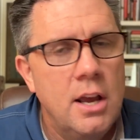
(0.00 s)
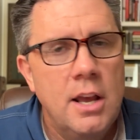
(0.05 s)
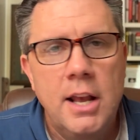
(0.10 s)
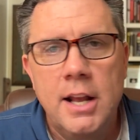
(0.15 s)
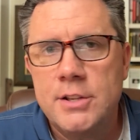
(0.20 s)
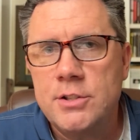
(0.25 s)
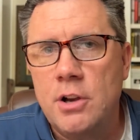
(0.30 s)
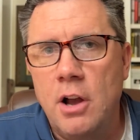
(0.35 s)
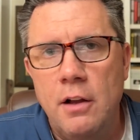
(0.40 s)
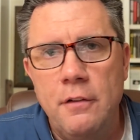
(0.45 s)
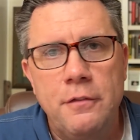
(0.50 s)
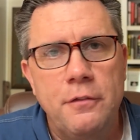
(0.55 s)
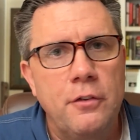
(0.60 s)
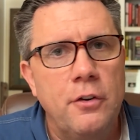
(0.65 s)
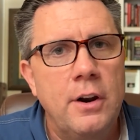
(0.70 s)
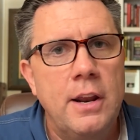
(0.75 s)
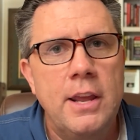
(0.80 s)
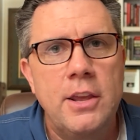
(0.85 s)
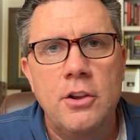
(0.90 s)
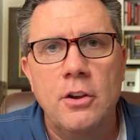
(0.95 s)
It's all
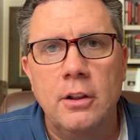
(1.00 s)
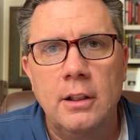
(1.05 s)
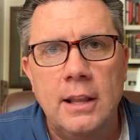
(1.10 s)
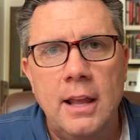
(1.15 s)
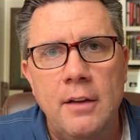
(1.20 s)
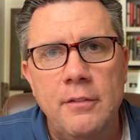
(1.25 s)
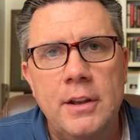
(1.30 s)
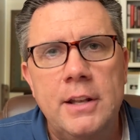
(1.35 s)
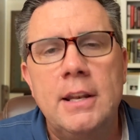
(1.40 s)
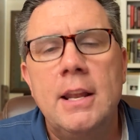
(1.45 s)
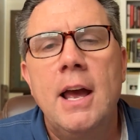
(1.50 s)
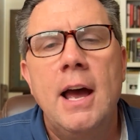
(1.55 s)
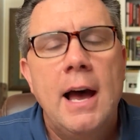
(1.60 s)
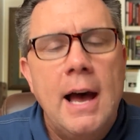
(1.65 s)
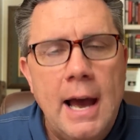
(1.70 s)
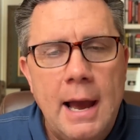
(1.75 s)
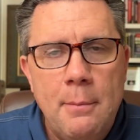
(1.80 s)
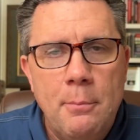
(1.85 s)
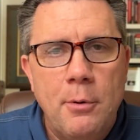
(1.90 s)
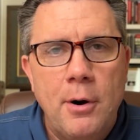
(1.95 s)
free. You'll love it.
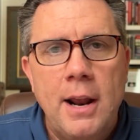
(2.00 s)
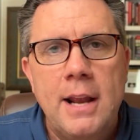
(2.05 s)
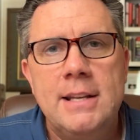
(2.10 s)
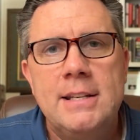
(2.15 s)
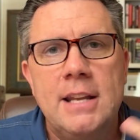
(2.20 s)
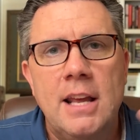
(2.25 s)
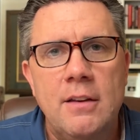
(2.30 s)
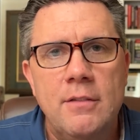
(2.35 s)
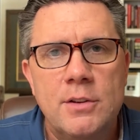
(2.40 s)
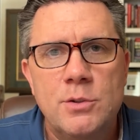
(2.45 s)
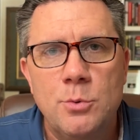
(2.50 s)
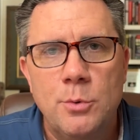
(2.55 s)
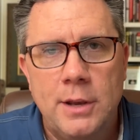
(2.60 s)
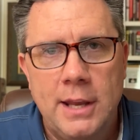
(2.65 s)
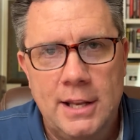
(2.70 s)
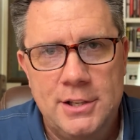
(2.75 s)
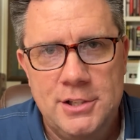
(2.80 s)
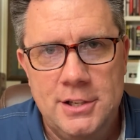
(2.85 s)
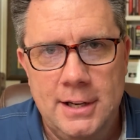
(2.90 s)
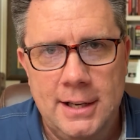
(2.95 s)
I'm Brian Davis. We'll
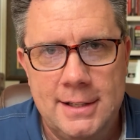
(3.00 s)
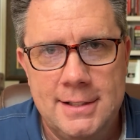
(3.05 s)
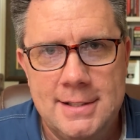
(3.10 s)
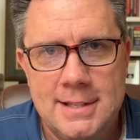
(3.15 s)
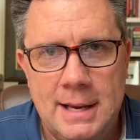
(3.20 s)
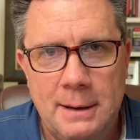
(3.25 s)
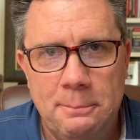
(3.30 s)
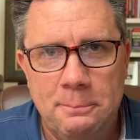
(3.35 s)
catch you next time.